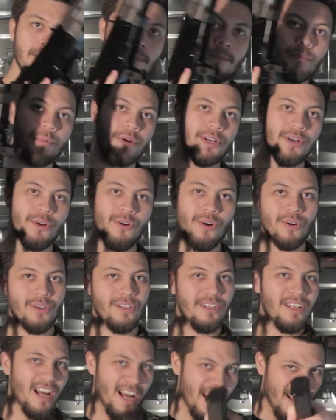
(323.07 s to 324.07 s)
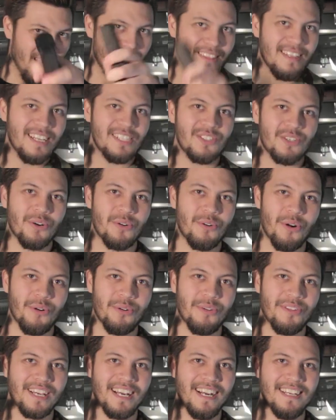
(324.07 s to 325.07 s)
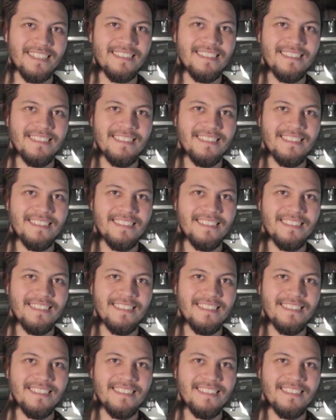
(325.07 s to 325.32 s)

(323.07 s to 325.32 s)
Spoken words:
Pretty cool. Let's go chrono the gun.